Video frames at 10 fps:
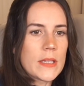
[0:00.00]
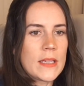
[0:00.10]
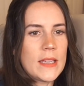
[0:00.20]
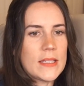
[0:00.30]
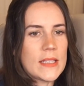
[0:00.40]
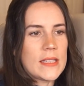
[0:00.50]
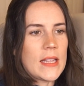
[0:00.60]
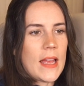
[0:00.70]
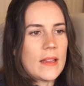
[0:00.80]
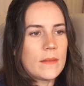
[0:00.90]
He says
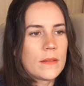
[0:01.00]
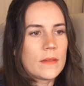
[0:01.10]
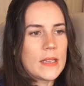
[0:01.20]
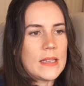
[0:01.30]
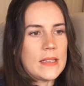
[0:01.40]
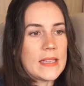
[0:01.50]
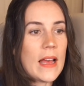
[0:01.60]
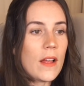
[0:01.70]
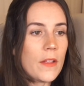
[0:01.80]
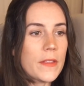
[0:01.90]
that his
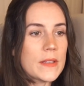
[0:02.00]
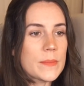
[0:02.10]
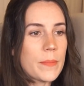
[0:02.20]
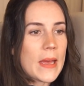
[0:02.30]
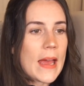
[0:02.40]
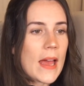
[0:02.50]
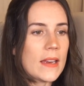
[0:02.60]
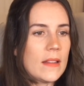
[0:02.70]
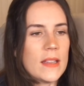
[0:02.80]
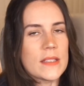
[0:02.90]
health is
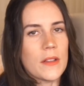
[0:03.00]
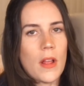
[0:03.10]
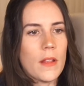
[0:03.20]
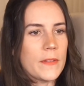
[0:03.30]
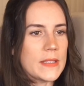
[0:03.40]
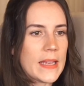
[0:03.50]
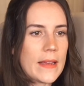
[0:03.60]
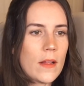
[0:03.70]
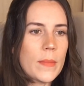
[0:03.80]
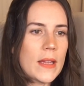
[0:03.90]
bad. He lists all of his
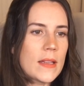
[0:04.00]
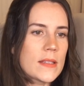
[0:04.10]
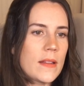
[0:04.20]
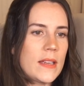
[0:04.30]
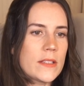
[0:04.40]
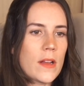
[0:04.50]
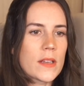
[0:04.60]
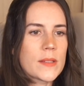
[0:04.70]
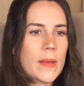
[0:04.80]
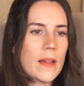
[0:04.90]
ailments, and then he
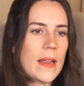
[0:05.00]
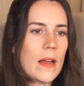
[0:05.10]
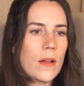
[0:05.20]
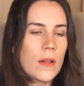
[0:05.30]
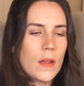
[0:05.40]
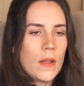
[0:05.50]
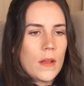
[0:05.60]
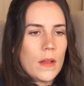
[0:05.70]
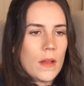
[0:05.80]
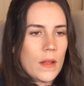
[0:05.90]
talks about how
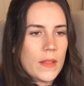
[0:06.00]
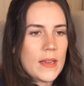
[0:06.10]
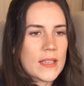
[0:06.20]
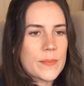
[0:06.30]
the